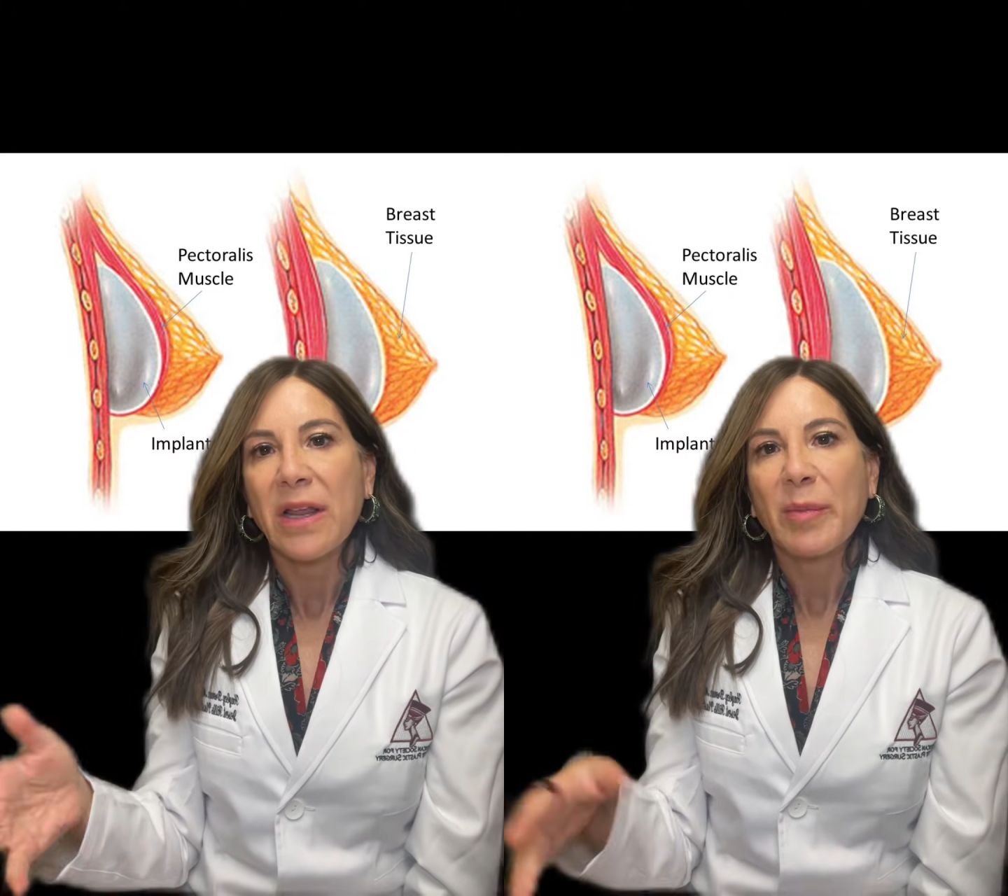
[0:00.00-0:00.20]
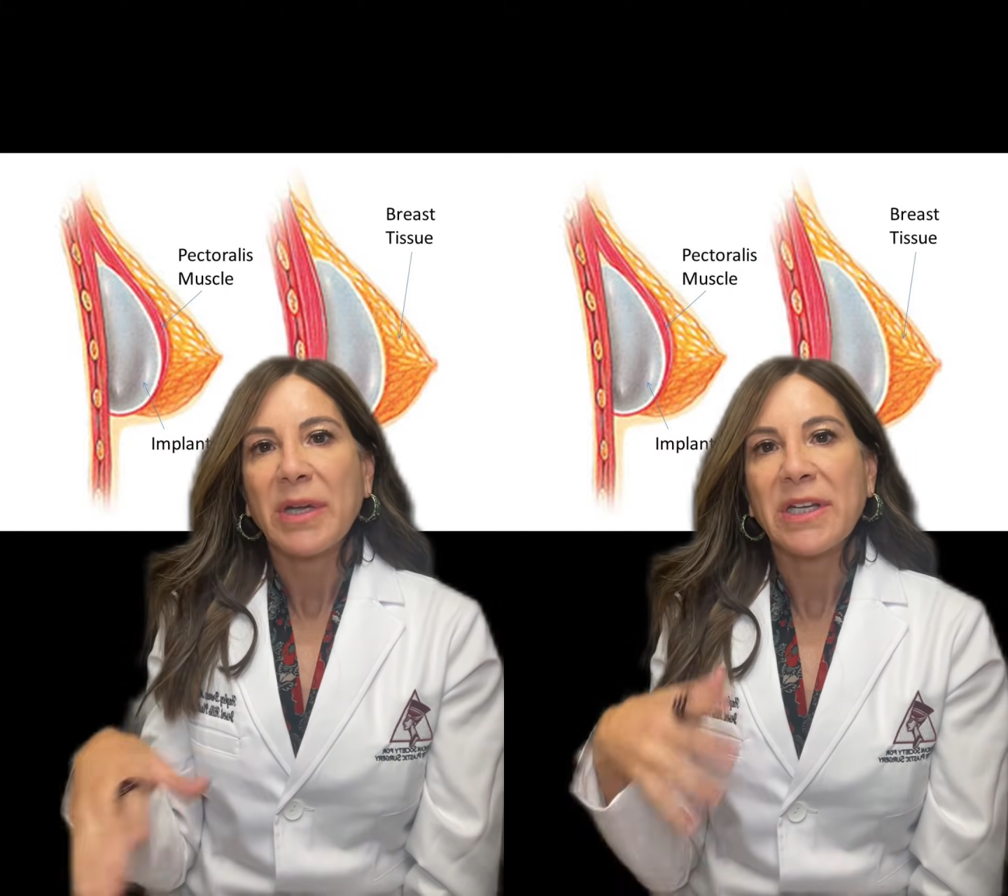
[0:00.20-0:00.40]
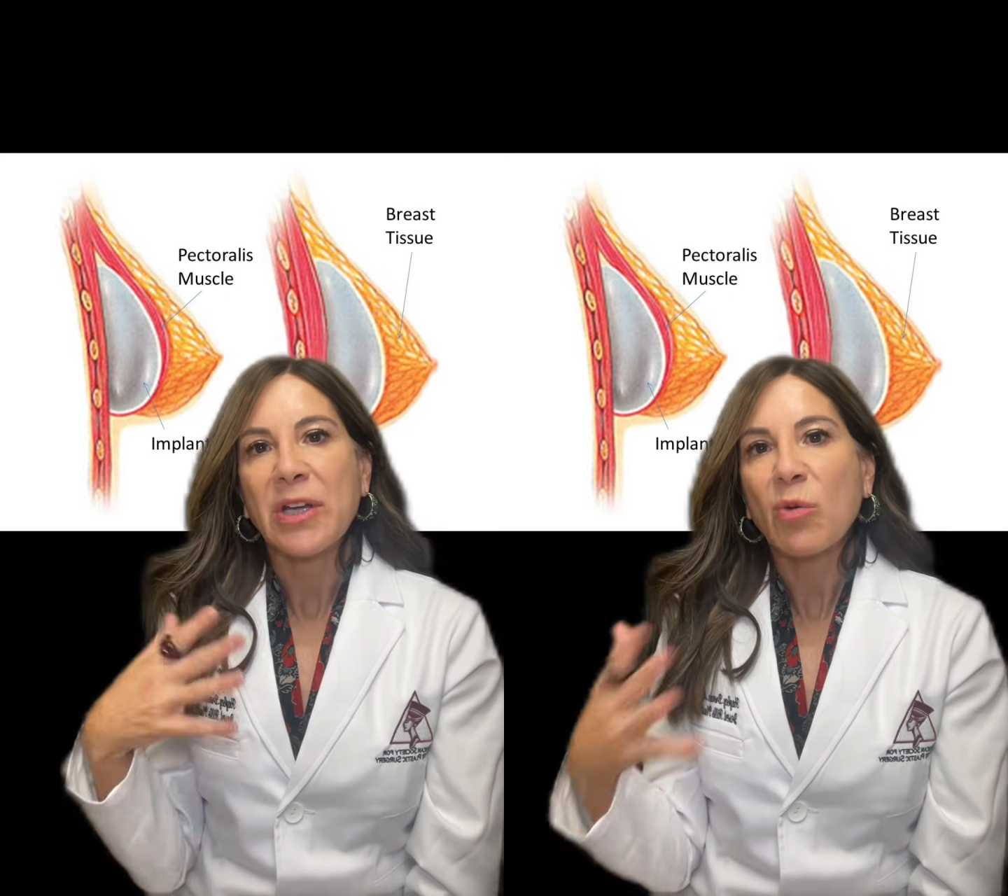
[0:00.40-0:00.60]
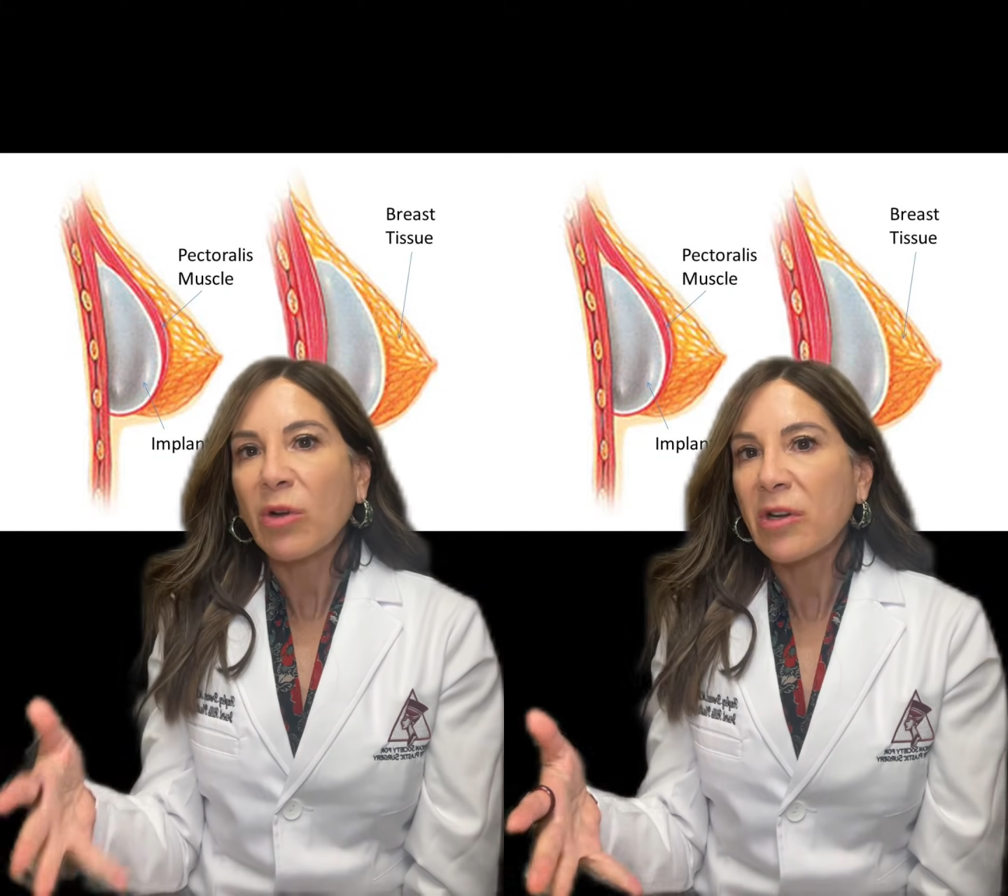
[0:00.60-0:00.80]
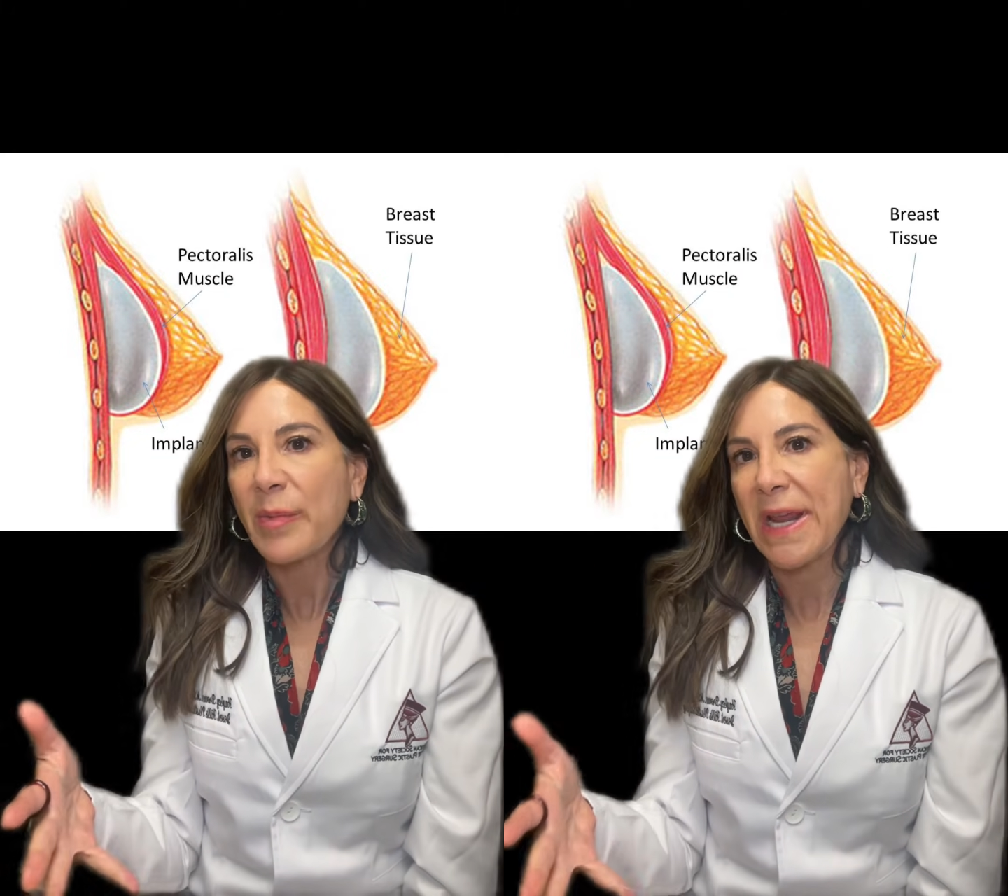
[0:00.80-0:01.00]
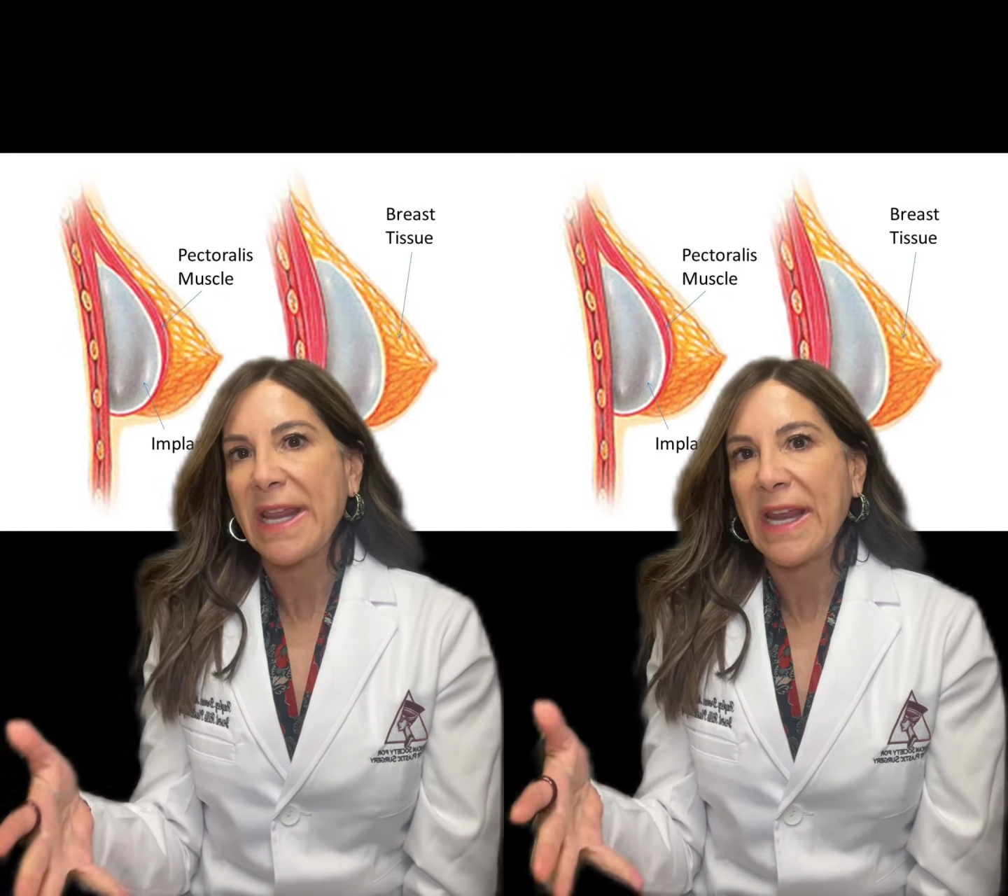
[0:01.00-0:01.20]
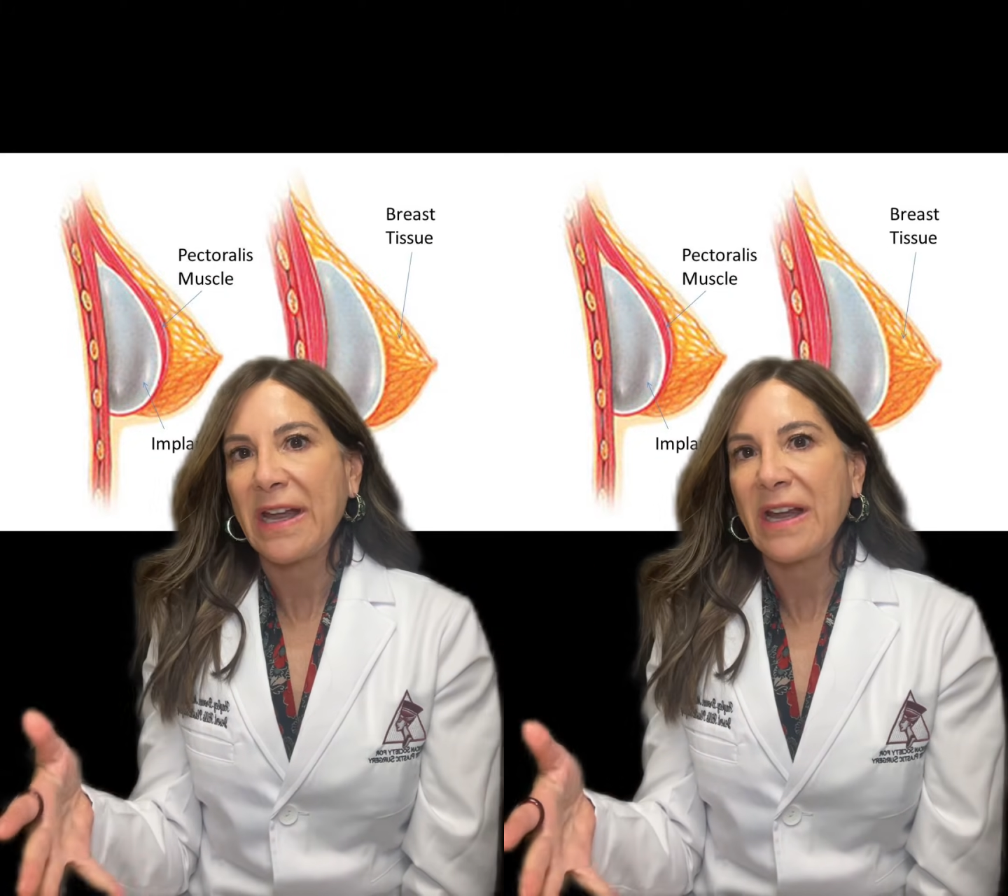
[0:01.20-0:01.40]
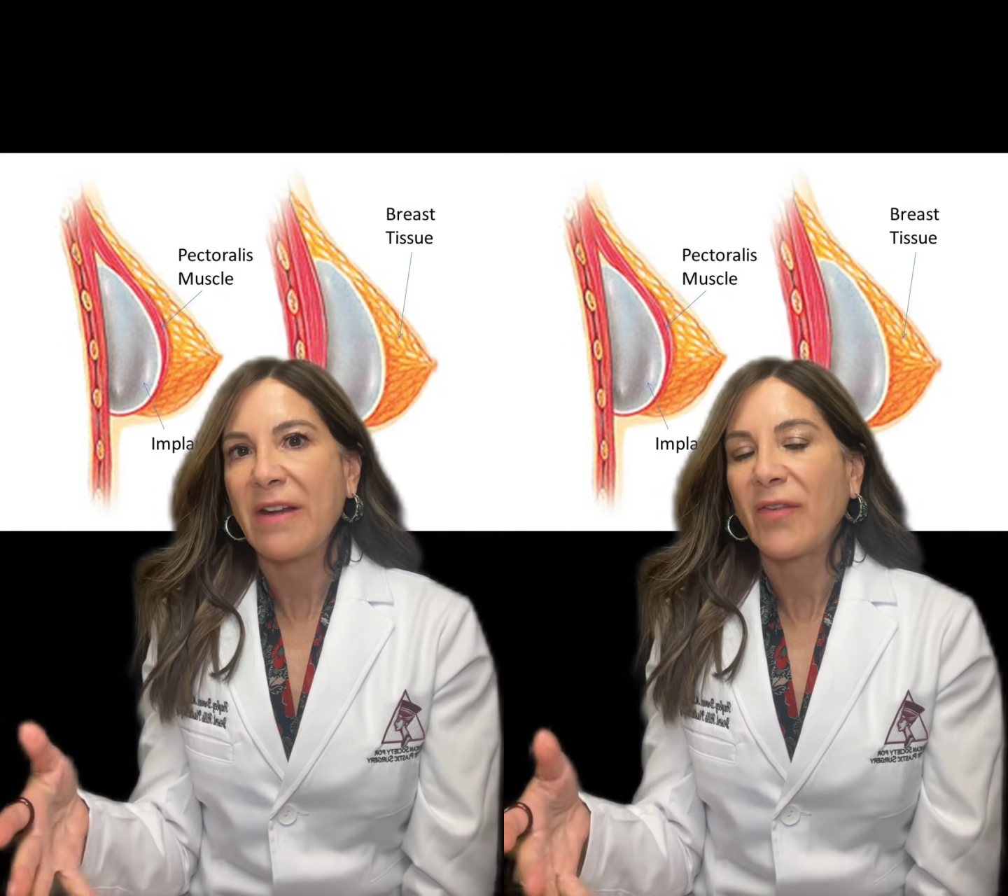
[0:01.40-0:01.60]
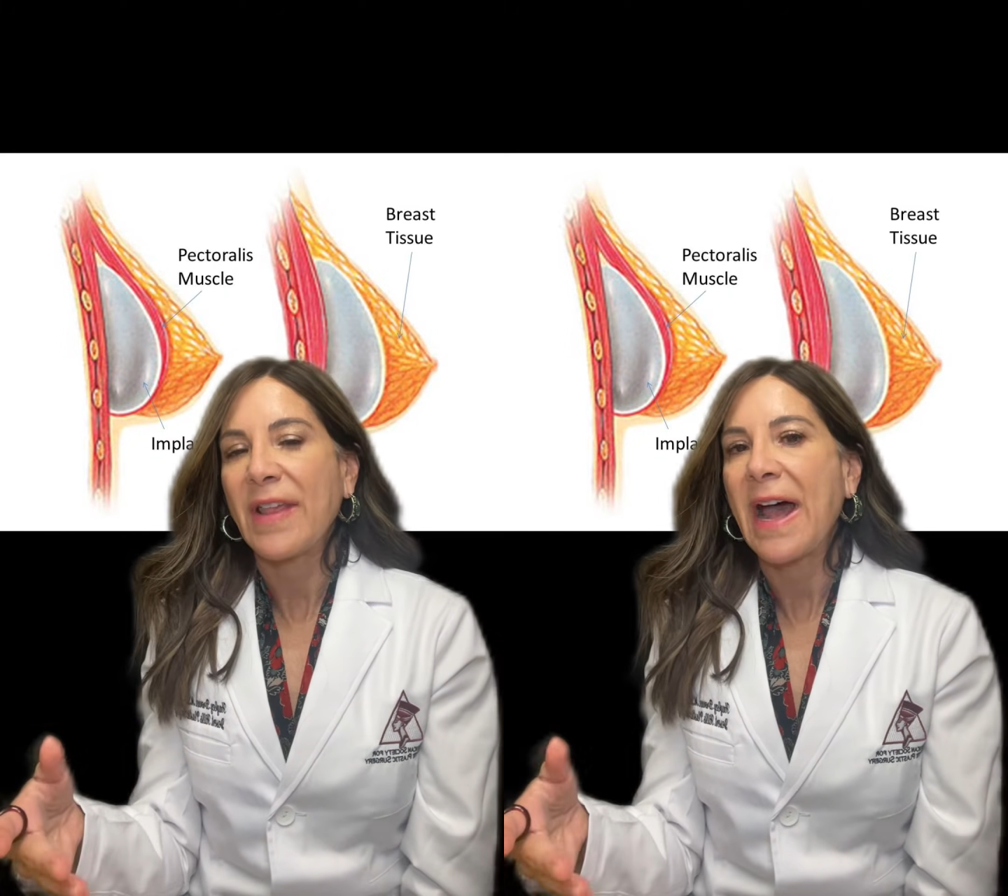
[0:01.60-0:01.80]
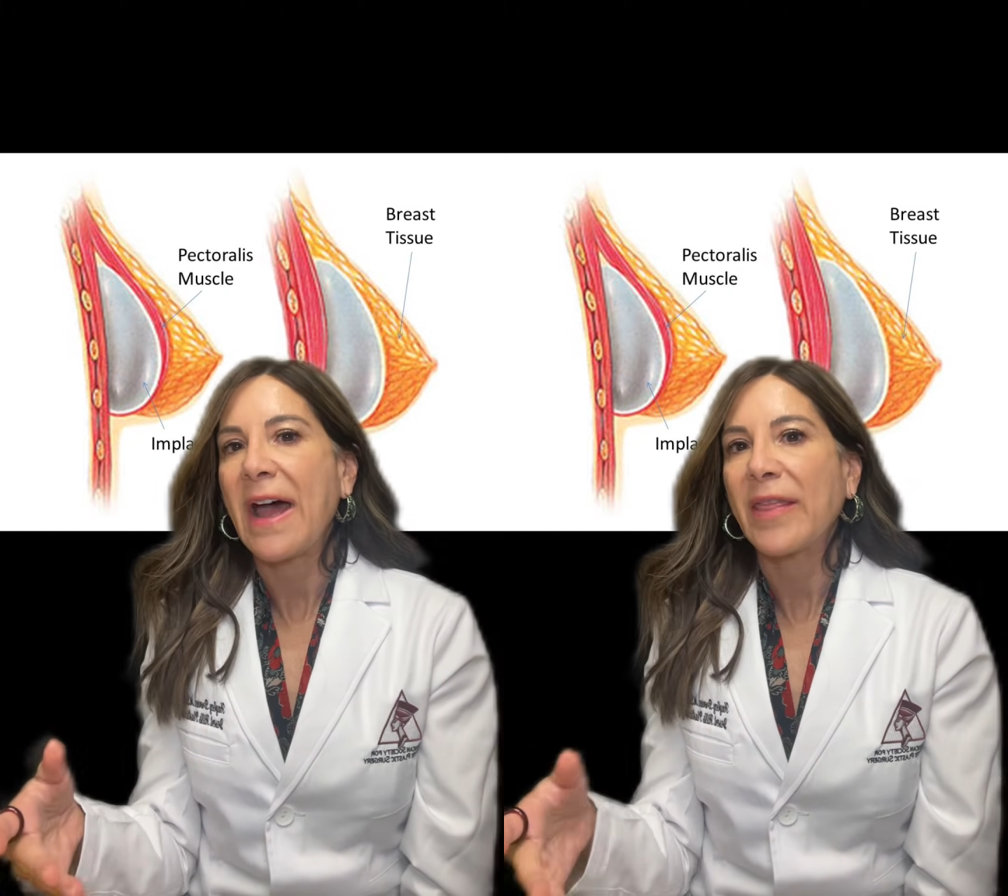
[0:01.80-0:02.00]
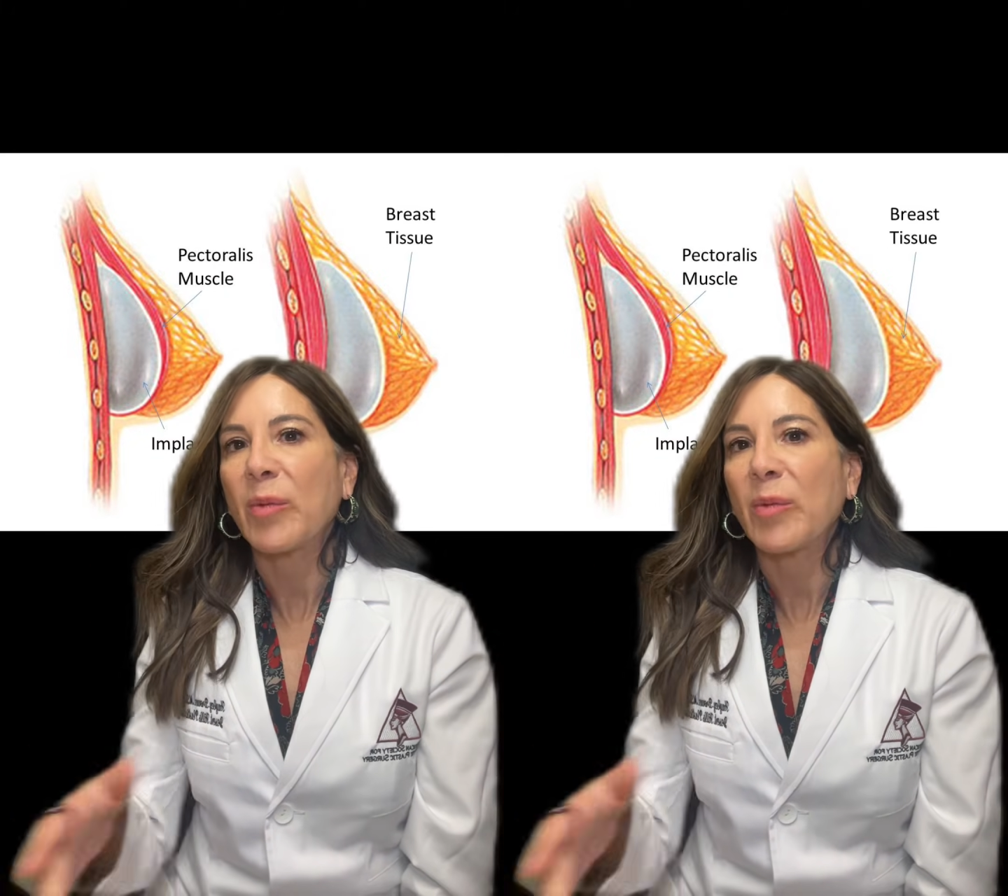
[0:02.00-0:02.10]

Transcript: But in order to be a candidate for that,